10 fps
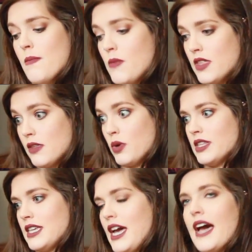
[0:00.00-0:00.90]
But the
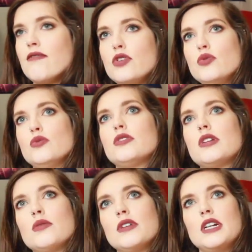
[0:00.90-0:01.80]
ones I've
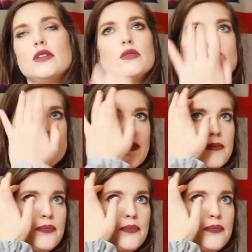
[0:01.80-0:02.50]
used, what did I use?